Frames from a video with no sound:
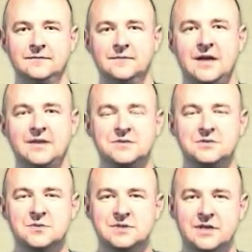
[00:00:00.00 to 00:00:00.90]
Hi, this is
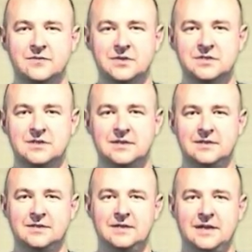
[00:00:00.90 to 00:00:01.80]
Chris Hendricks.
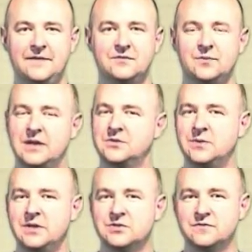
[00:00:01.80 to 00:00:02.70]
After about
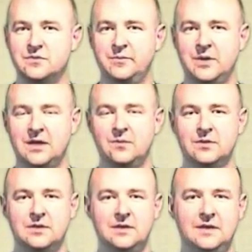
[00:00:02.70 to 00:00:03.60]
20 years of doing
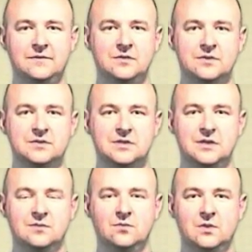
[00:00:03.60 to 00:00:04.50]
bodywork, I've noticed
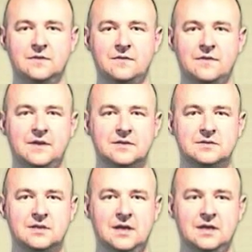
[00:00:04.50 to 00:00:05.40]
that one of the things
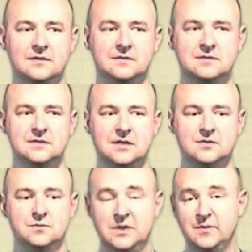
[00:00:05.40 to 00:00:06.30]
that sets
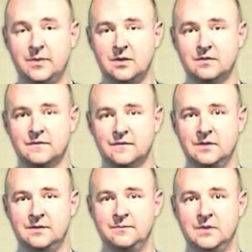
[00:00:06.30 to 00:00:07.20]
me apart
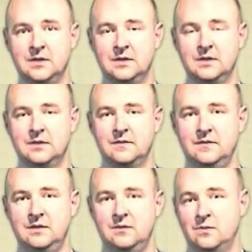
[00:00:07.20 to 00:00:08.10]
from
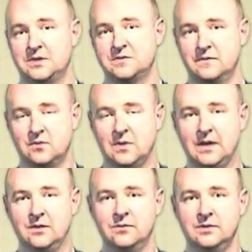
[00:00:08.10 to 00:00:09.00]
the rest of the
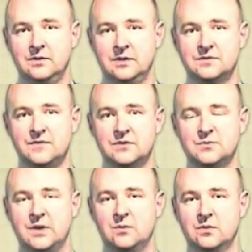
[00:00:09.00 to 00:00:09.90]
crowd as far as
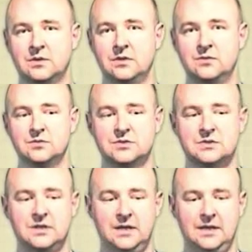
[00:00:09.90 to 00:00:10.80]
bodywork
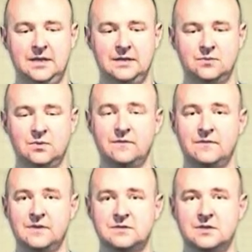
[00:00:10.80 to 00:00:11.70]
goes, and one of the
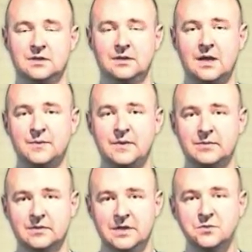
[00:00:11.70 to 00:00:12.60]
things that a lot of people
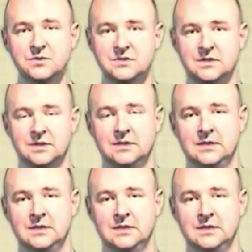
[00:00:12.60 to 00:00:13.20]
are interested in,